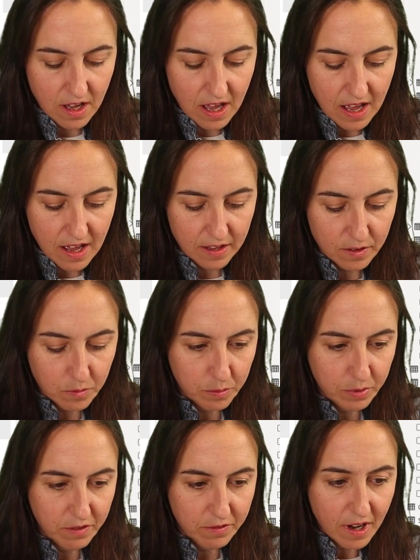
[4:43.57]
and we
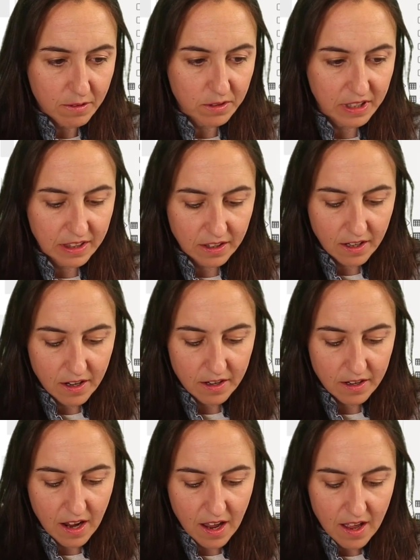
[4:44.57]
put the variable in
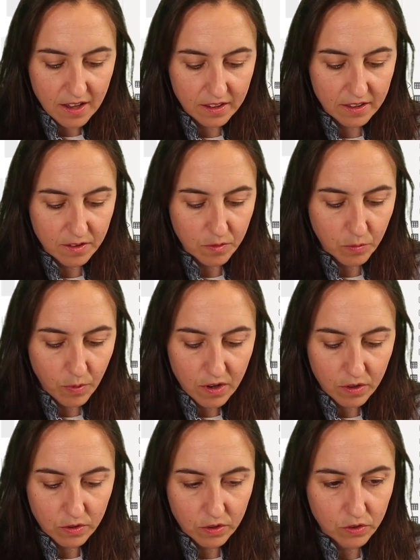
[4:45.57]
there and
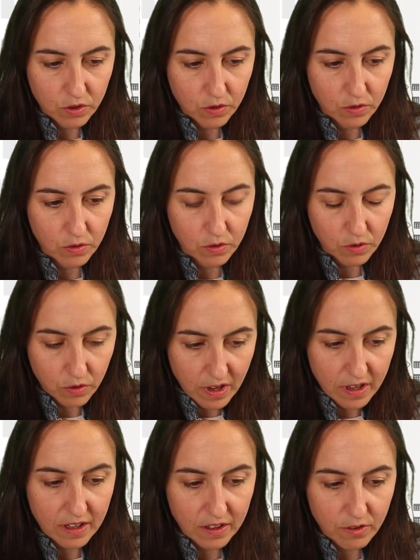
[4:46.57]
we're going to
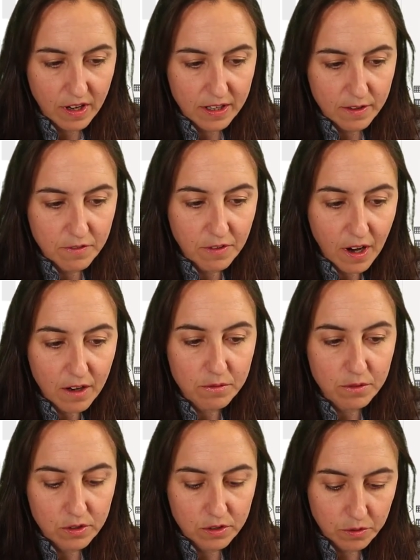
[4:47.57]
again create the
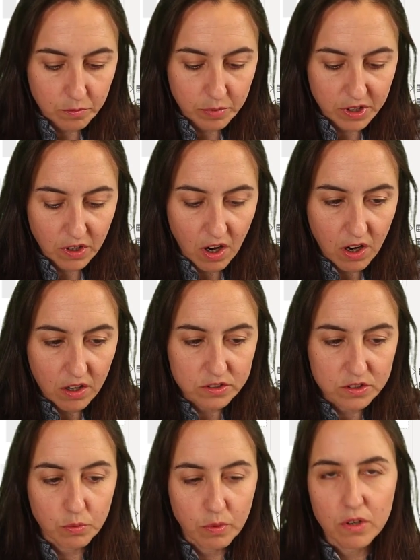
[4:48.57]
variable
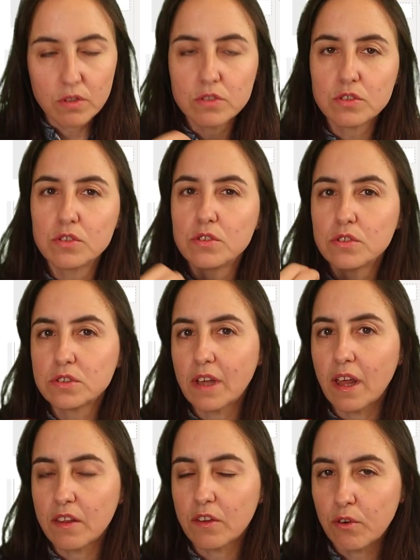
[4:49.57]
because we're going to use
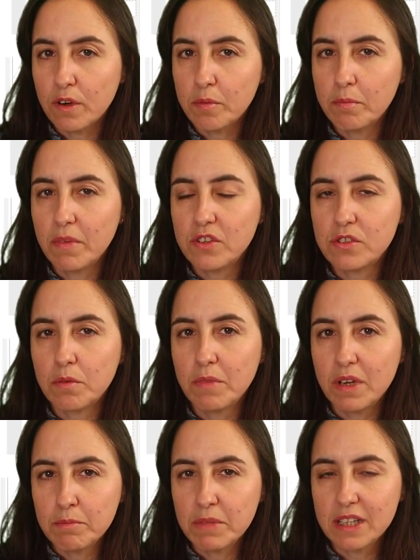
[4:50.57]
that trip measure
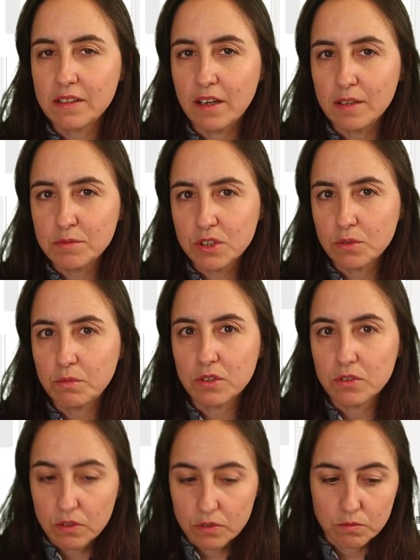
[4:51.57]
many many times so we
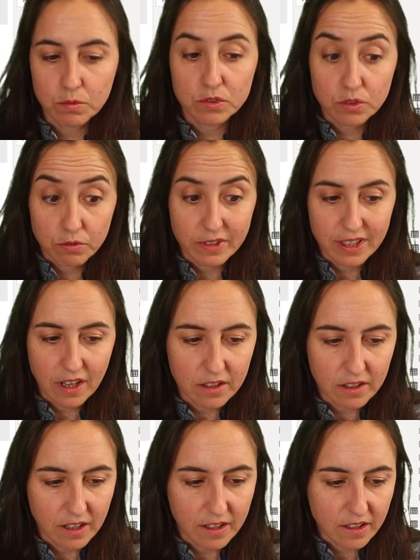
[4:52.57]
don't want to
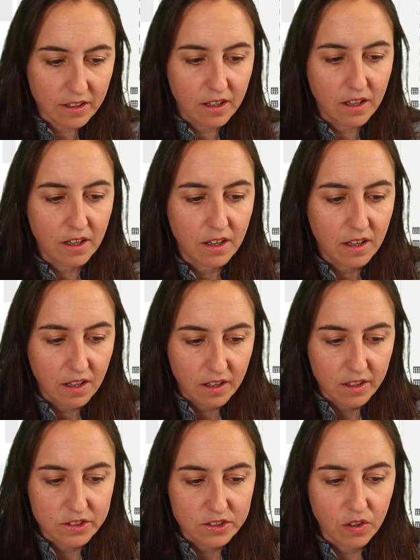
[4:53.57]
recalculate it
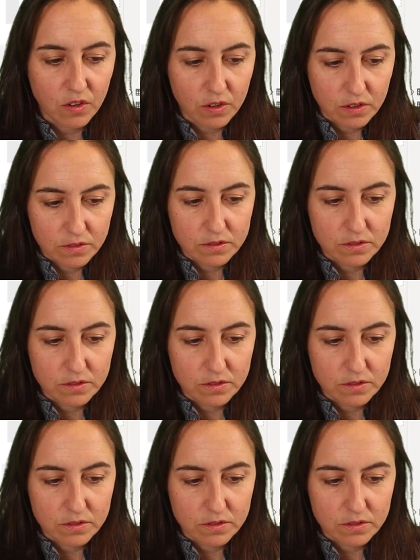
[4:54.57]
so